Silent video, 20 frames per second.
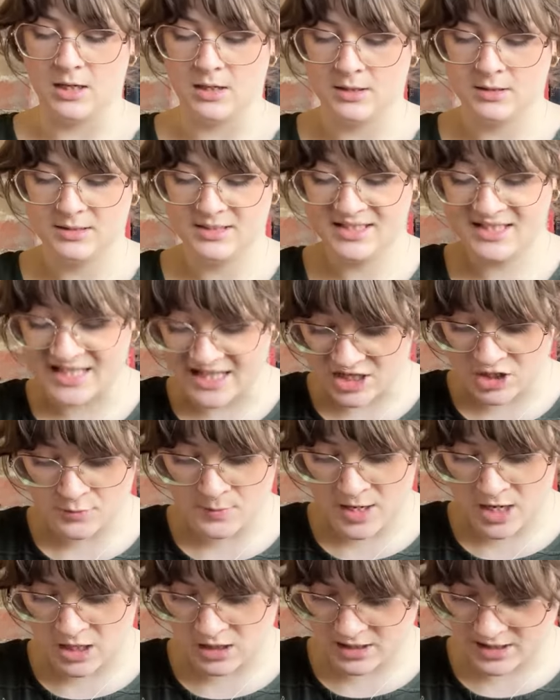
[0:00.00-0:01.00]
stitch
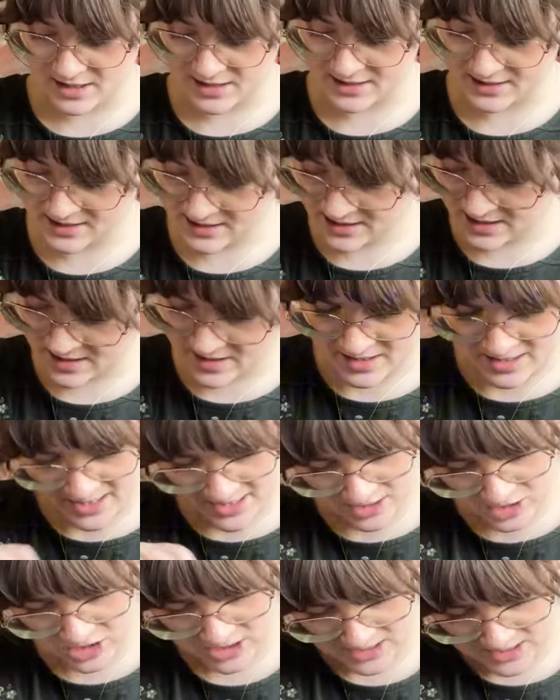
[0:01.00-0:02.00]
markers that
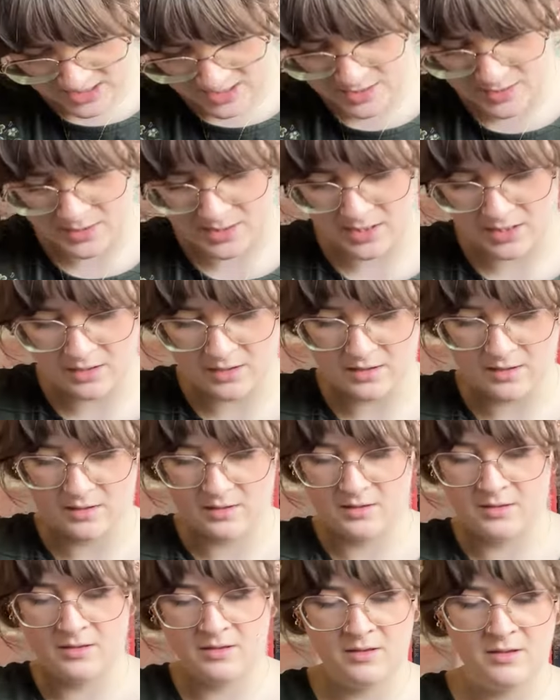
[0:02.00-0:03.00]
actually, I think,
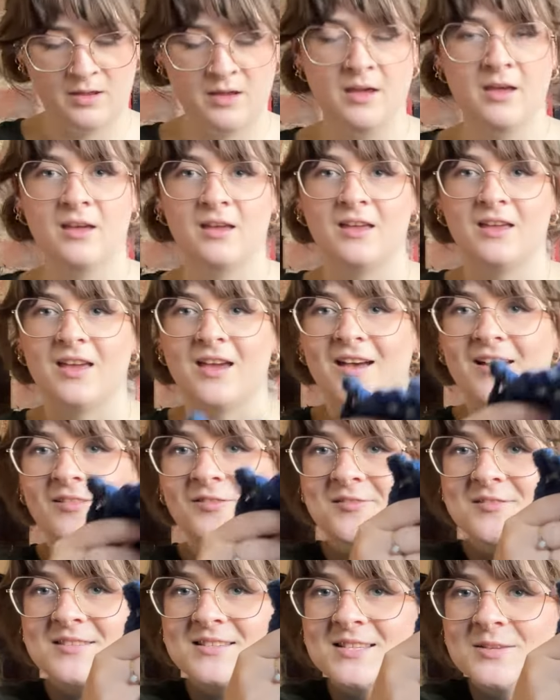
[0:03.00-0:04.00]
yeah, I've
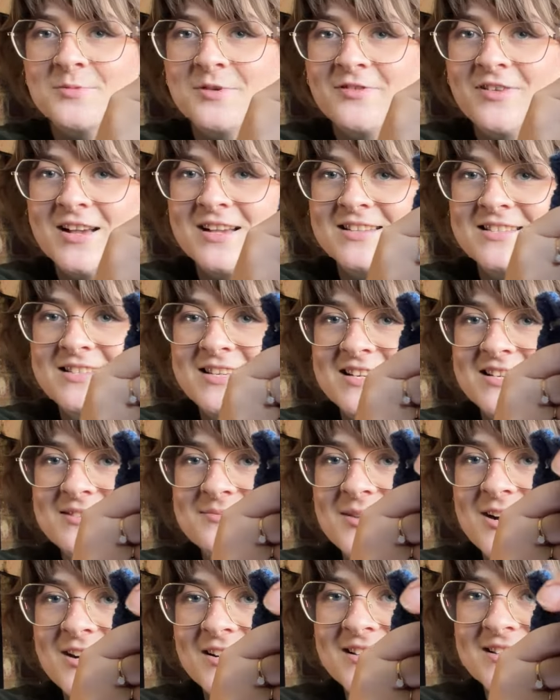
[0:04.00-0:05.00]
got some of her stitch
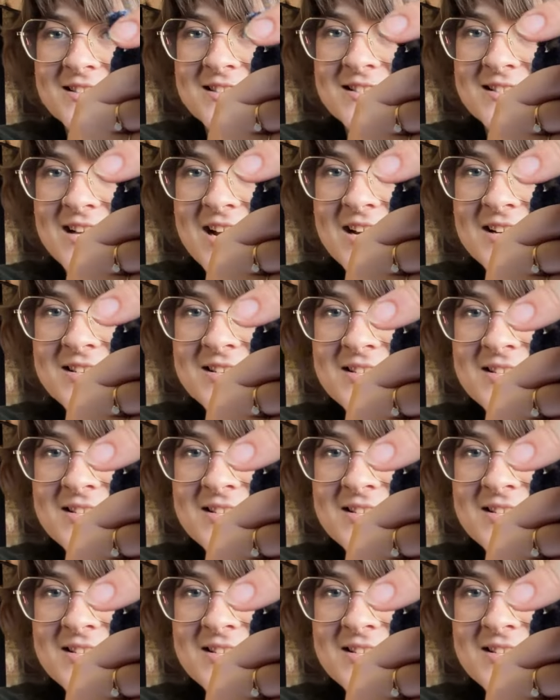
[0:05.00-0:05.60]
markers attached